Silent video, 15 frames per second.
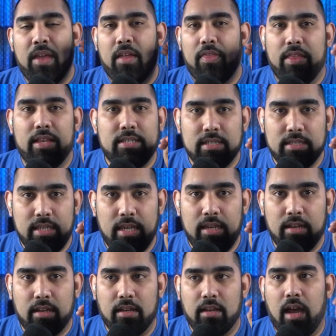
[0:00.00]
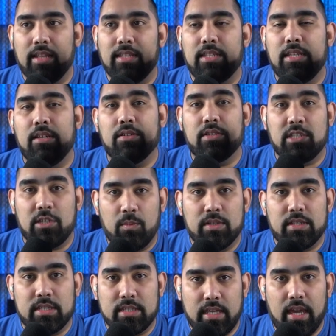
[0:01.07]
this is hidden until someone
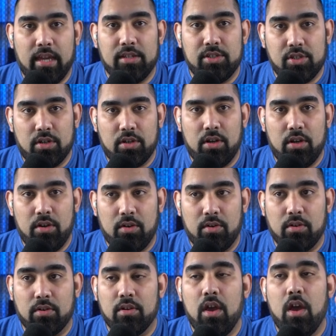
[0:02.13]
scans your code.